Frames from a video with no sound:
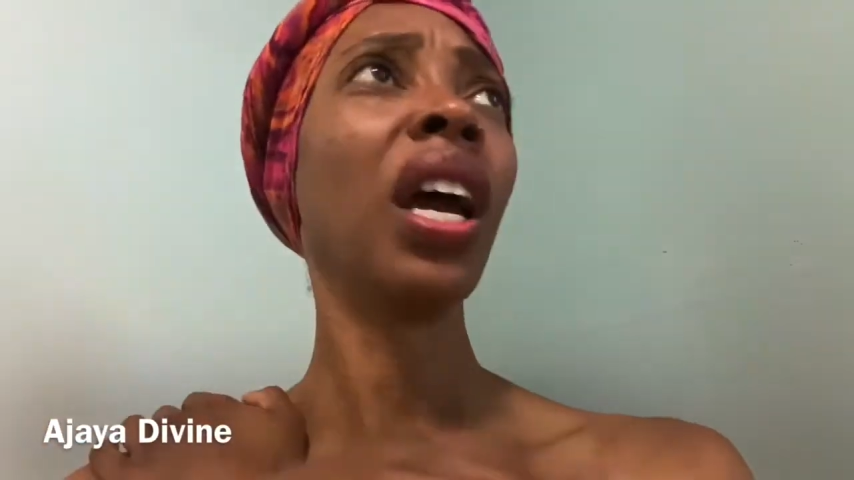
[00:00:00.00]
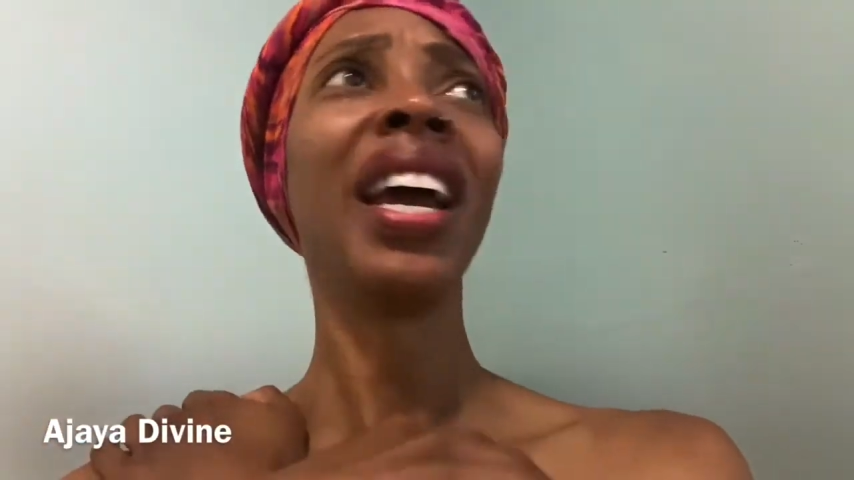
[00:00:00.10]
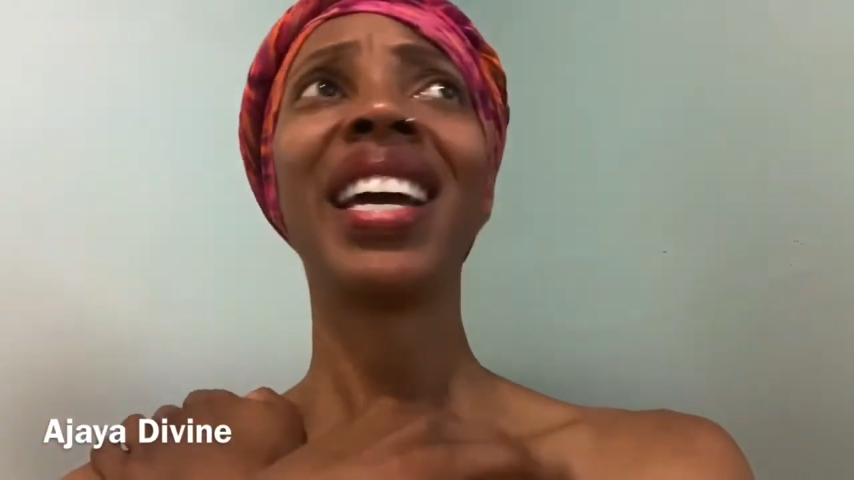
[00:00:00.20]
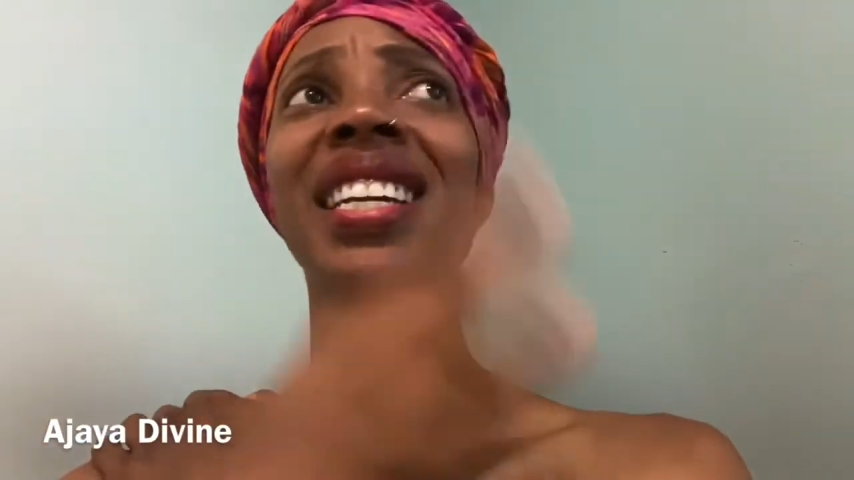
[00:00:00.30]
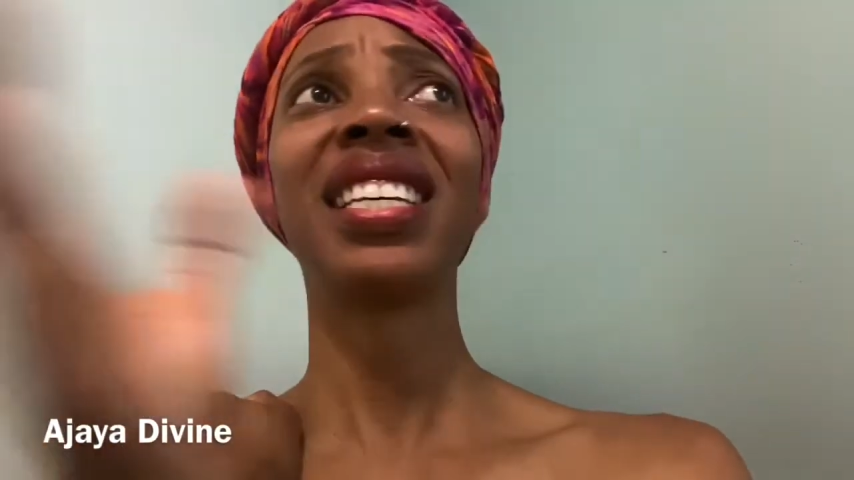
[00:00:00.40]

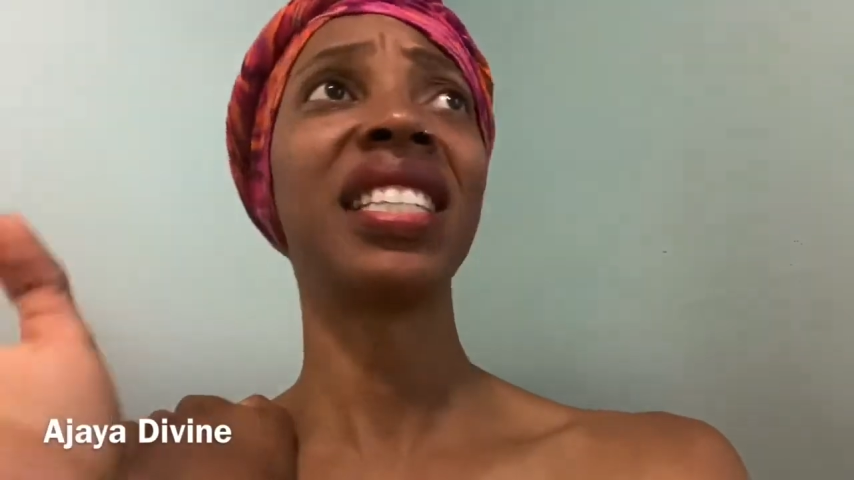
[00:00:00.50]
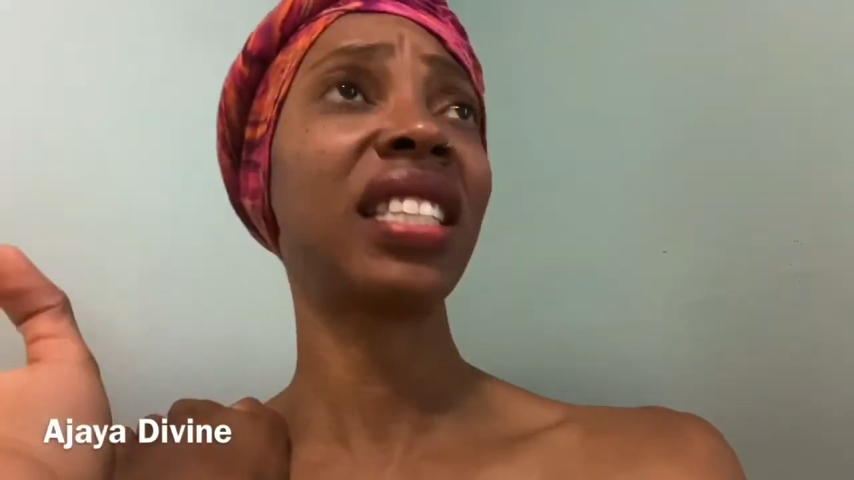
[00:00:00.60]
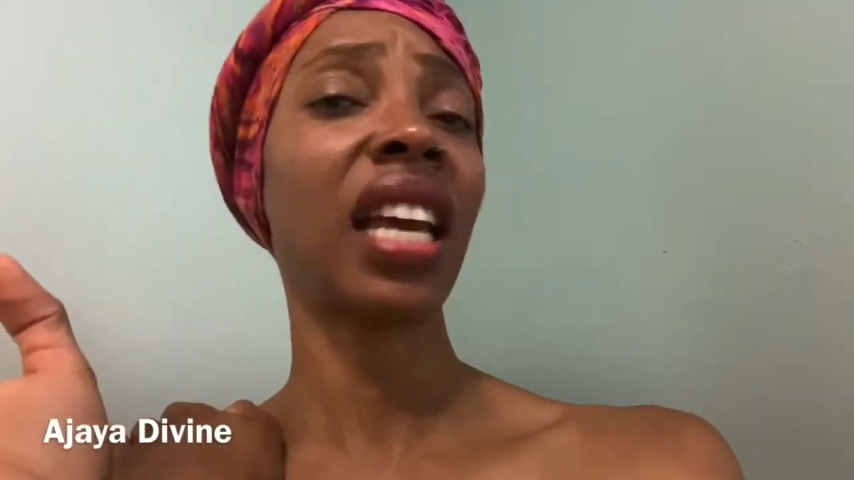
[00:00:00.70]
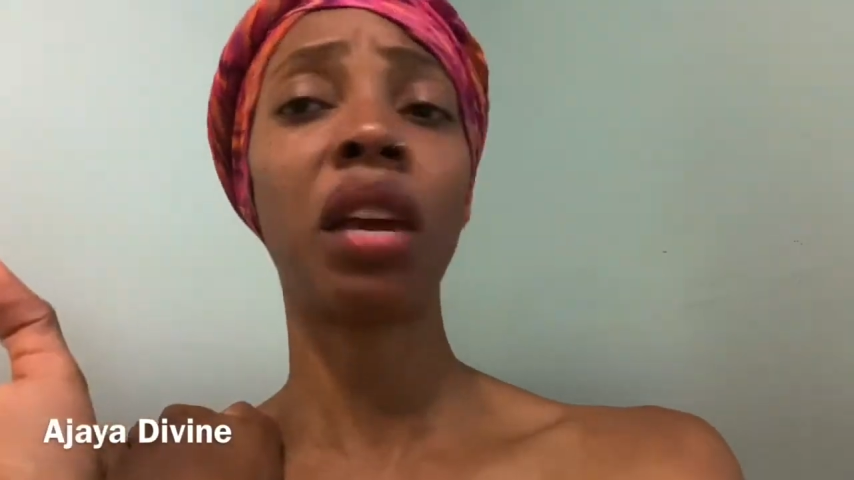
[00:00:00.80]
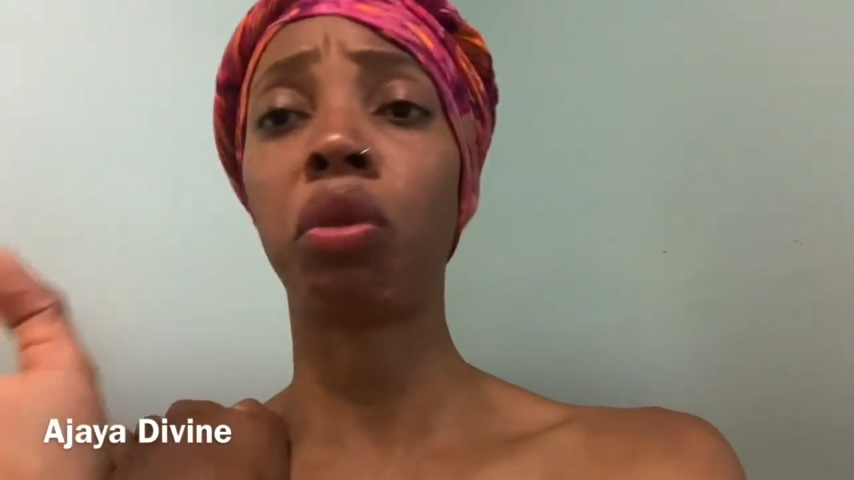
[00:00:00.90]
It didn't
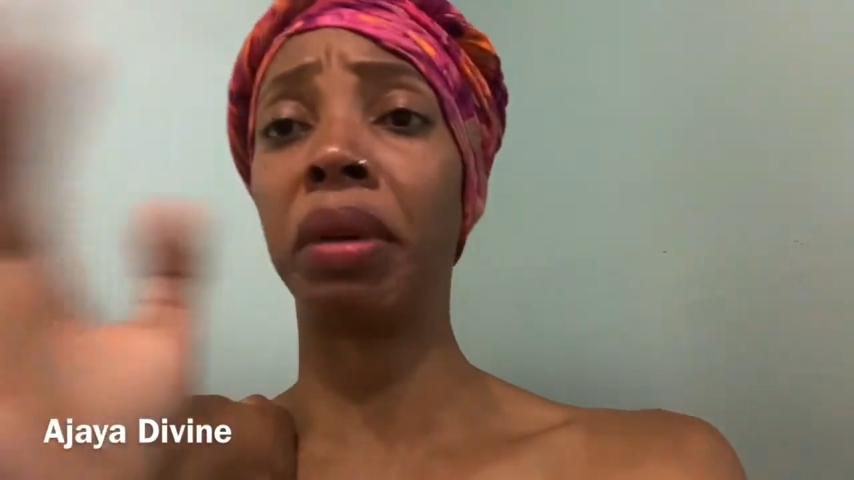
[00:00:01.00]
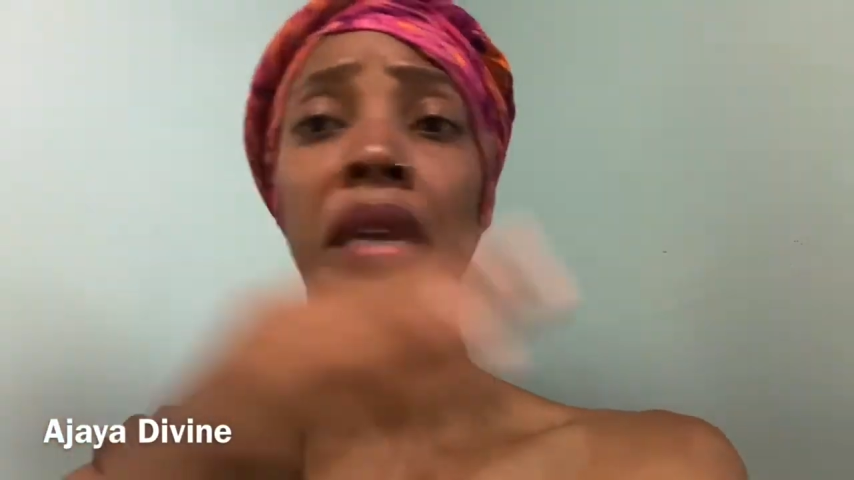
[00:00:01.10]
say it will be